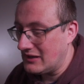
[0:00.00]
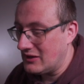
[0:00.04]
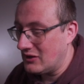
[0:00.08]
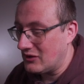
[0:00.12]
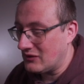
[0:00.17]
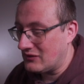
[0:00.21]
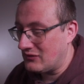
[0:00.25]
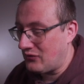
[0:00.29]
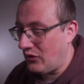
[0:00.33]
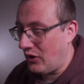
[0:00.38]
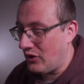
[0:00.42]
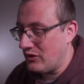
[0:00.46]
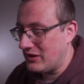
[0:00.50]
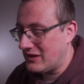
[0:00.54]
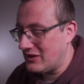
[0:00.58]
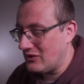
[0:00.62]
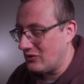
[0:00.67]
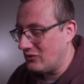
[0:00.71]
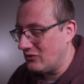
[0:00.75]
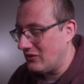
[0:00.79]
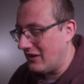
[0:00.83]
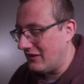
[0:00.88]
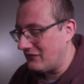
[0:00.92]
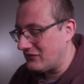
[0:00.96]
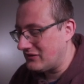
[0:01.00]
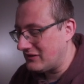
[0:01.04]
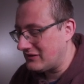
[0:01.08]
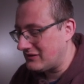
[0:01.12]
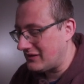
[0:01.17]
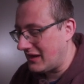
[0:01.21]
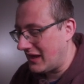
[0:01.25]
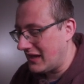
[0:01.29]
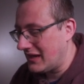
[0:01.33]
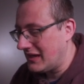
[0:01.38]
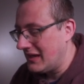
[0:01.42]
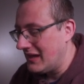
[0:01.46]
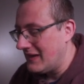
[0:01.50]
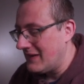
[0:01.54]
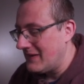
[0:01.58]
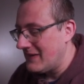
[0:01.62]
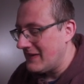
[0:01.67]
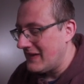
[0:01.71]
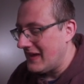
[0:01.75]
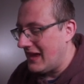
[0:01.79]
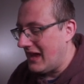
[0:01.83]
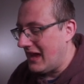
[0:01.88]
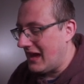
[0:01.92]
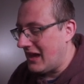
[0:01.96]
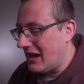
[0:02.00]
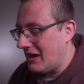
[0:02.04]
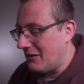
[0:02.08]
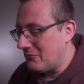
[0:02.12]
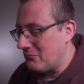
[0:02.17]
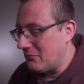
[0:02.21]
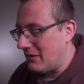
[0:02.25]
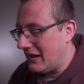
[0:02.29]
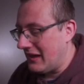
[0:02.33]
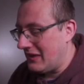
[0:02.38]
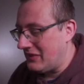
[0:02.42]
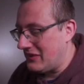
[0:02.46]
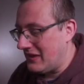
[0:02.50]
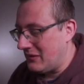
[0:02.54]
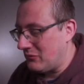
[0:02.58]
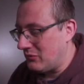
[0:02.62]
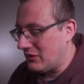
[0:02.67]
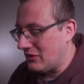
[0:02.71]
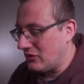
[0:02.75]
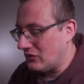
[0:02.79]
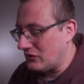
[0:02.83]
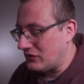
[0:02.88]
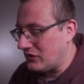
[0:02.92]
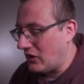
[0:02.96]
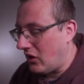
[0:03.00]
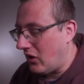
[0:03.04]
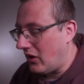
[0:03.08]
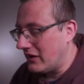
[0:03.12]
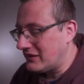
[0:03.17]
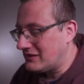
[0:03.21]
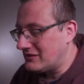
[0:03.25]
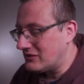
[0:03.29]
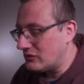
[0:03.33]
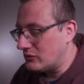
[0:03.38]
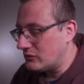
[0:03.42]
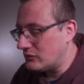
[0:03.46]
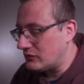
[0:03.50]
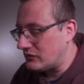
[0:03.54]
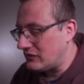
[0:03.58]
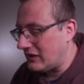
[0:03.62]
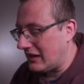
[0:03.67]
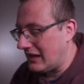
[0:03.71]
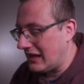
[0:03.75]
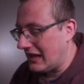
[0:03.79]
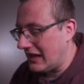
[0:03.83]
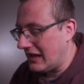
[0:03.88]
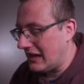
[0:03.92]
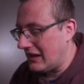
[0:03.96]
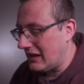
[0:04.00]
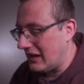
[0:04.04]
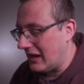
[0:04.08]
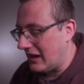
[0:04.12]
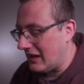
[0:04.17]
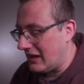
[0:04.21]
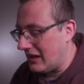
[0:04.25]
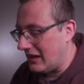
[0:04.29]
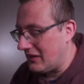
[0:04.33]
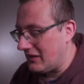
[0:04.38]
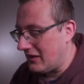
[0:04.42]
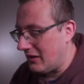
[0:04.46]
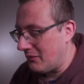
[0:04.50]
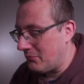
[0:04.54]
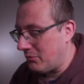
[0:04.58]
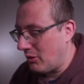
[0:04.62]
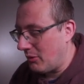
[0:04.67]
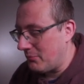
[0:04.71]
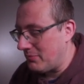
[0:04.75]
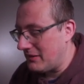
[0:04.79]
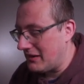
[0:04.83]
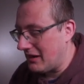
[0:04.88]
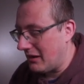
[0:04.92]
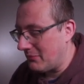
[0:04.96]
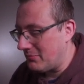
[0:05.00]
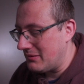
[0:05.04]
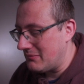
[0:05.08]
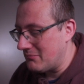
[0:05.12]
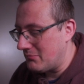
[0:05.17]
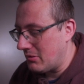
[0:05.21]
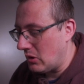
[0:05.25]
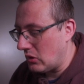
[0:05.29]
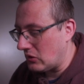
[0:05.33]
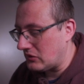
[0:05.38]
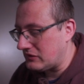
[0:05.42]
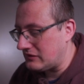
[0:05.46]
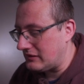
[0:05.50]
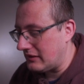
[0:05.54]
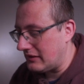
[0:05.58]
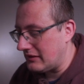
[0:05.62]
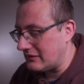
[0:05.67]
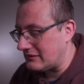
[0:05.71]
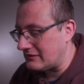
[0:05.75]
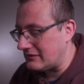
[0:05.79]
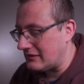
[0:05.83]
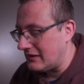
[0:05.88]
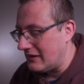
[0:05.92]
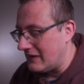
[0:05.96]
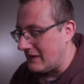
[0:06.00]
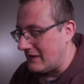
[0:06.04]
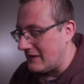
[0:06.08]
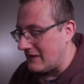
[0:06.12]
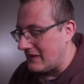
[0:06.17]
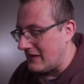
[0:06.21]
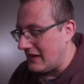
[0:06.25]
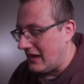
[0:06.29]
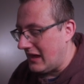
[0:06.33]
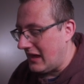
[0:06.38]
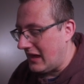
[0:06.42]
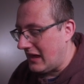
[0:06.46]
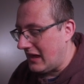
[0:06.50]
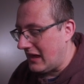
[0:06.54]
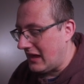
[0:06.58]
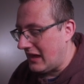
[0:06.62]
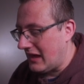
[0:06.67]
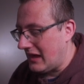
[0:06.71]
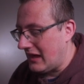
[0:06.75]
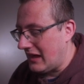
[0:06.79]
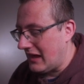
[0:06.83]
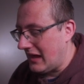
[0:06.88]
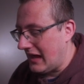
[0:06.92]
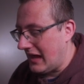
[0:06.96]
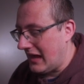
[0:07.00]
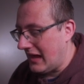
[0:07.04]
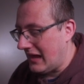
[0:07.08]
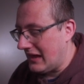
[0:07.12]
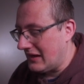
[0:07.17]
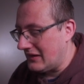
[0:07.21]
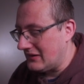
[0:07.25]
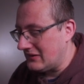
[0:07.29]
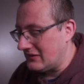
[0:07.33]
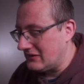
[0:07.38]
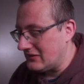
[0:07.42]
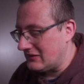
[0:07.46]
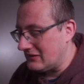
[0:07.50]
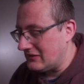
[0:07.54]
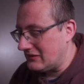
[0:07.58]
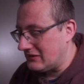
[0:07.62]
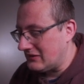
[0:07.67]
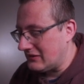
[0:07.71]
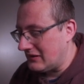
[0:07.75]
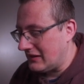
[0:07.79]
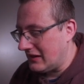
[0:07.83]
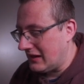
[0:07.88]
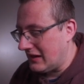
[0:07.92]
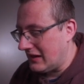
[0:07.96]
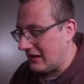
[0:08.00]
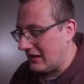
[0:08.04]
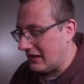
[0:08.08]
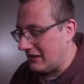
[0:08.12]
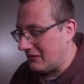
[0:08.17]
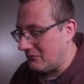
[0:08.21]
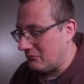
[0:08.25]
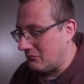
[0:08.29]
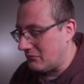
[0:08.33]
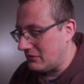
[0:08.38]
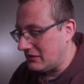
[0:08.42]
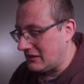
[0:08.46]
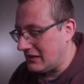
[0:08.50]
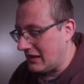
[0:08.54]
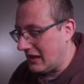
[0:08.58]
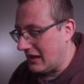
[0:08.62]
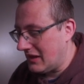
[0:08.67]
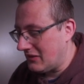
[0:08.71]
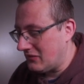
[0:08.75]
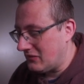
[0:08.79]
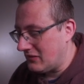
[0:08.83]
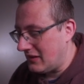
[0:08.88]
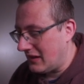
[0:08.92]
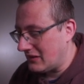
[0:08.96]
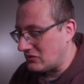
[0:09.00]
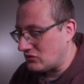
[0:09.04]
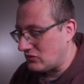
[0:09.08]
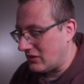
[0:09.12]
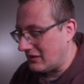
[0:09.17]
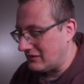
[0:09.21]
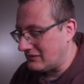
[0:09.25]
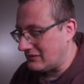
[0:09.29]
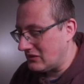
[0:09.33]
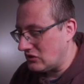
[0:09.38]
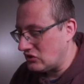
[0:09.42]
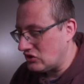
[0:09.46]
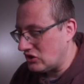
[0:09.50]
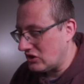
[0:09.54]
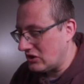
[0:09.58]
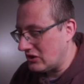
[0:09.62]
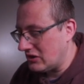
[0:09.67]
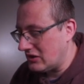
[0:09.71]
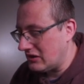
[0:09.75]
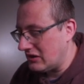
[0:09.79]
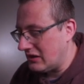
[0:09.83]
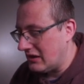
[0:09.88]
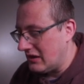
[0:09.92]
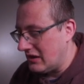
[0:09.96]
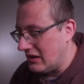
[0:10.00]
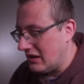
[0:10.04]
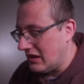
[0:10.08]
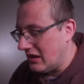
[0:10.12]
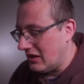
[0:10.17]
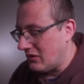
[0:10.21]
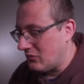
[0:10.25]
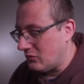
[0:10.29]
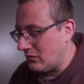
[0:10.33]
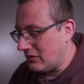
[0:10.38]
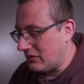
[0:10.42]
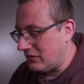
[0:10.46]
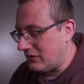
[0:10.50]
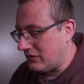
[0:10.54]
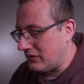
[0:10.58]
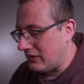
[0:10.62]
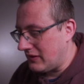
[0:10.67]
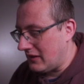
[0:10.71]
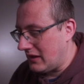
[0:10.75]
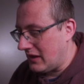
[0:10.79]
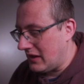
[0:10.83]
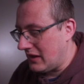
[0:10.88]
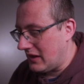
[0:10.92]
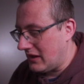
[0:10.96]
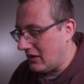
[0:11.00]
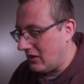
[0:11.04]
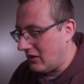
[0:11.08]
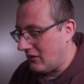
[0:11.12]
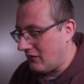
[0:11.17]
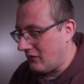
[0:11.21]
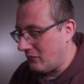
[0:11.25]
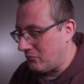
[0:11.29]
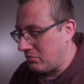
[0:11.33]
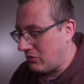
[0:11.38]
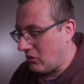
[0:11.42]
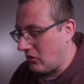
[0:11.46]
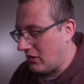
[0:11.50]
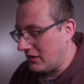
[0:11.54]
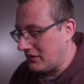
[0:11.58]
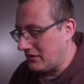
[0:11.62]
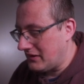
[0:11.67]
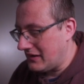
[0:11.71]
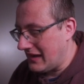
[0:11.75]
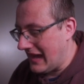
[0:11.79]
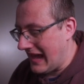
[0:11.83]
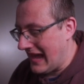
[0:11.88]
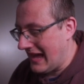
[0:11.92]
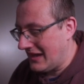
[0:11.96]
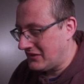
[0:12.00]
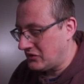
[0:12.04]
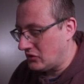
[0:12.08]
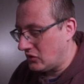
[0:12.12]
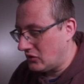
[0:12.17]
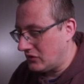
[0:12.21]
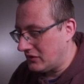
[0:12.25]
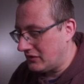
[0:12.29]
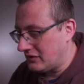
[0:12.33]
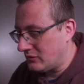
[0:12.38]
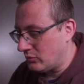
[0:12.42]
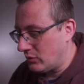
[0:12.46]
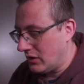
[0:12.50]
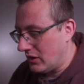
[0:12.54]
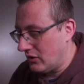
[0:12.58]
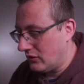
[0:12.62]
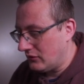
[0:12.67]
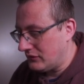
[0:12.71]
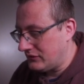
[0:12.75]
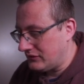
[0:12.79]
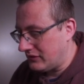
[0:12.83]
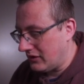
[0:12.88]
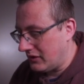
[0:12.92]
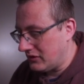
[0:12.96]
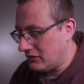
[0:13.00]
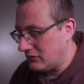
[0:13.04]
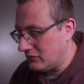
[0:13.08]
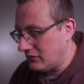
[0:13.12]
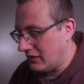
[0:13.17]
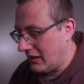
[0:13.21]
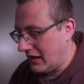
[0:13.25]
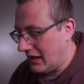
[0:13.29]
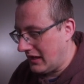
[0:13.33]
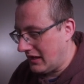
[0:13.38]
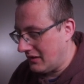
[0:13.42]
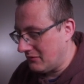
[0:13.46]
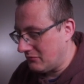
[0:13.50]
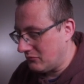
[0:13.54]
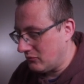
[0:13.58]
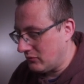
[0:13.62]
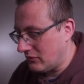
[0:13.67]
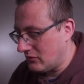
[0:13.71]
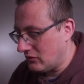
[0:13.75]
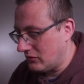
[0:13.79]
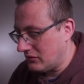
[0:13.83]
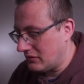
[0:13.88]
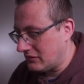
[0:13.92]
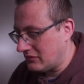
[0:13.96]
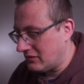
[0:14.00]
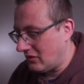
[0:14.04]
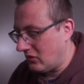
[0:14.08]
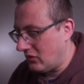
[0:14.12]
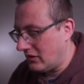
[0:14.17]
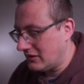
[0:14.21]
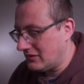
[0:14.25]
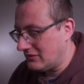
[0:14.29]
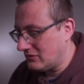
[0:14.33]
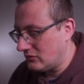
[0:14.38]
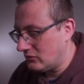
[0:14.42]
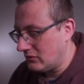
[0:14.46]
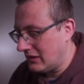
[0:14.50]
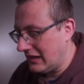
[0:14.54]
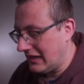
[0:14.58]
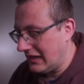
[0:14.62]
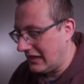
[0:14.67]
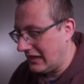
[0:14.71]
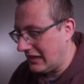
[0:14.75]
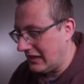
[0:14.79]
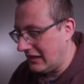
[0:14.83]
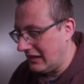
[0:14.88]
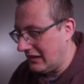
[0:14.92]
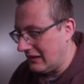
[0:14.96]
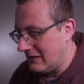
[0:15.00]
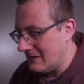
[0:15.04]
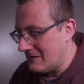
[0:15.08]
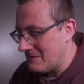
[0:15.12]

looks very cool, I have to say. Um, and then we got titles here uh, that are popping up in boxes, uh, and um, yeah, that transition with uh, I've applied an add-on as well. So um, we've got the title here,